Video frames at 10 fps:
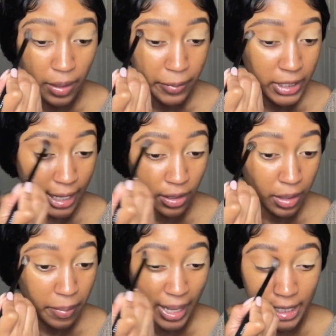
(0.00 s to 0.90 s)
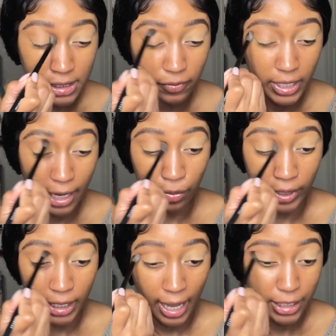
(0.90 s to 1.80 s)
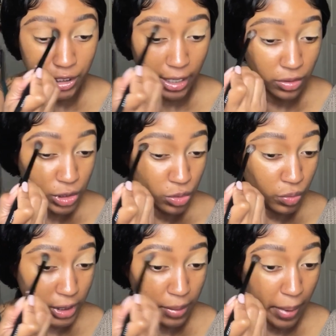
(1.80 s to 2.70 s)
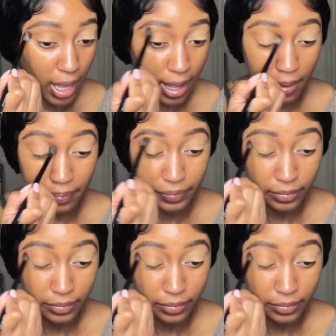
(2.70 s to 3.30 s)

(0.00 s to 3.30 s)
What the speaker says: put down a base for that green eyeshadow to really pop.